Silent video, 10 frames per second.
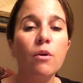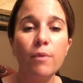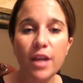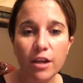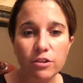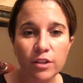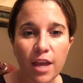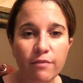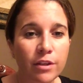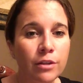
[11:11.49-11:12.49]
We actually
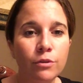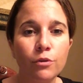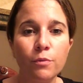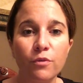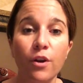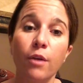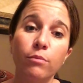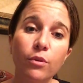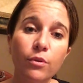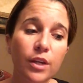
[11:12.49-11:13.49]
have a hidden group for our
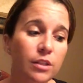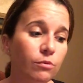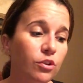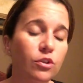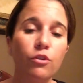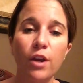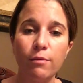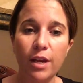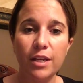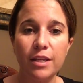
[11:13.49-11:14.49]
employees, which is a
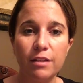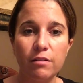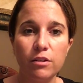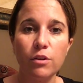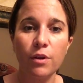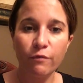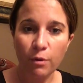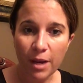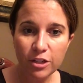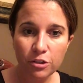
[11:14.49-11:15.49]
great way to get
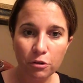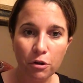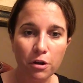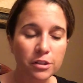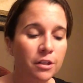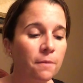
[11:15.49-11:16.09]
information across.